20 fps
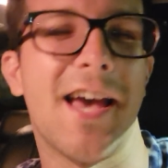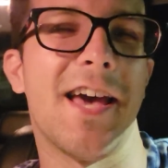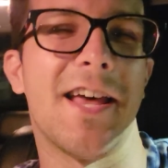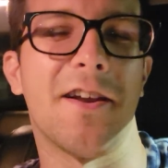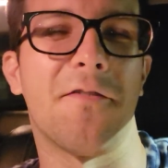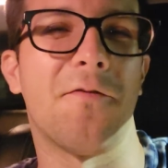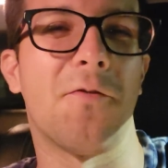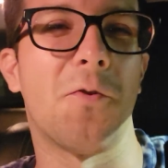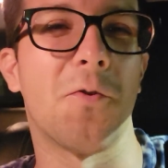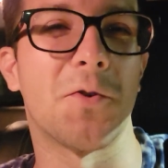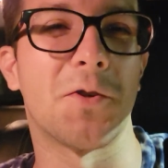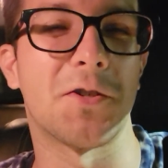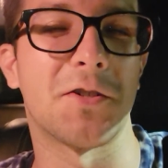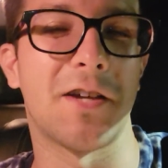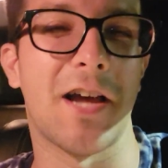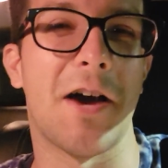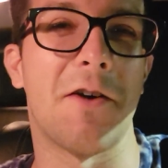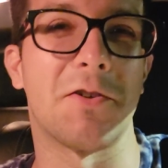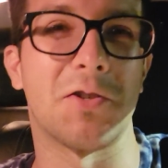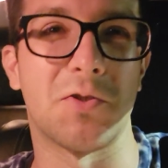And
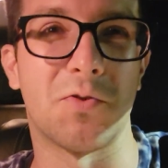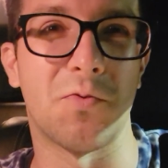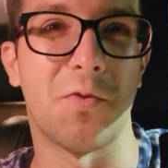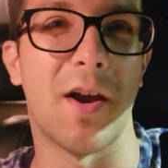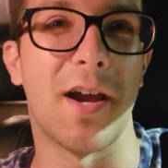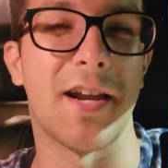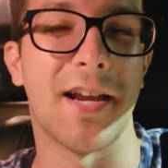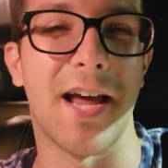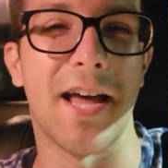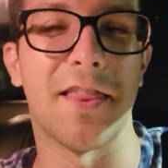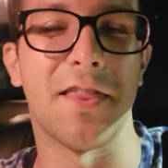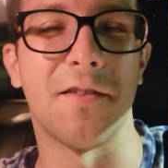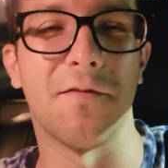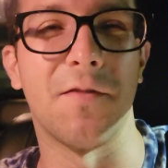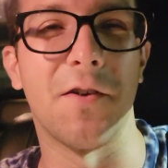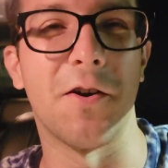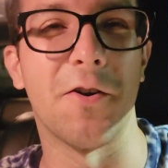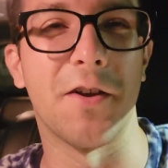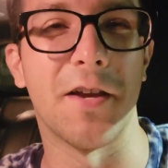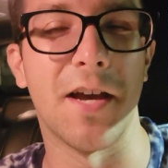unfortunately, I was right at the
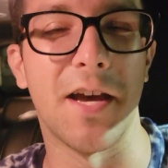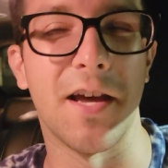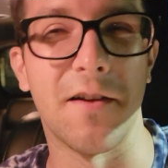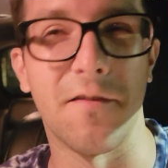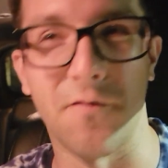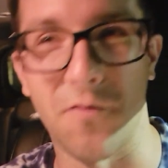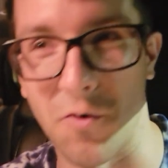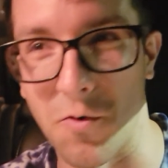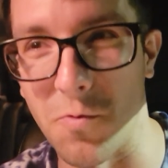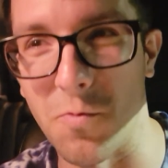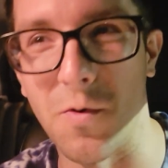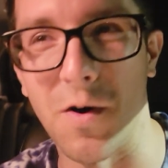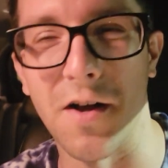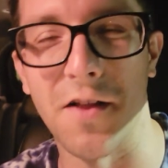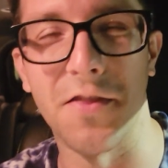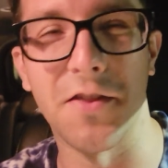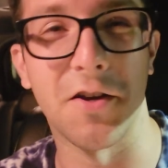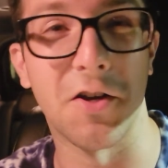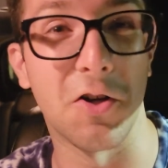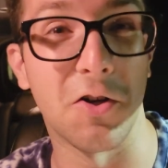very end for
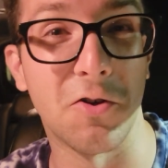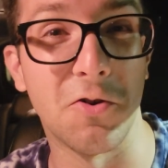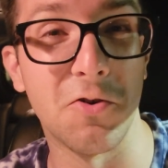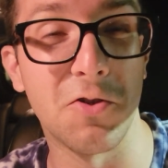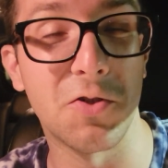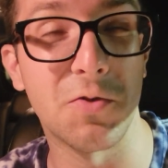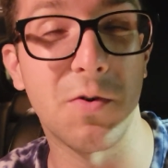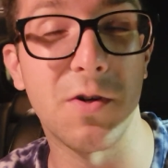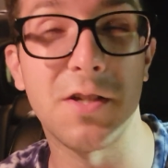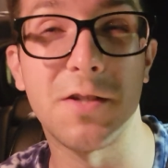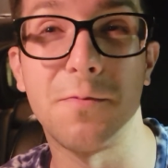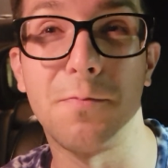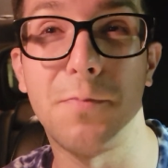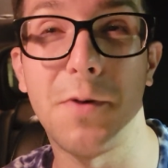what the conclusion was.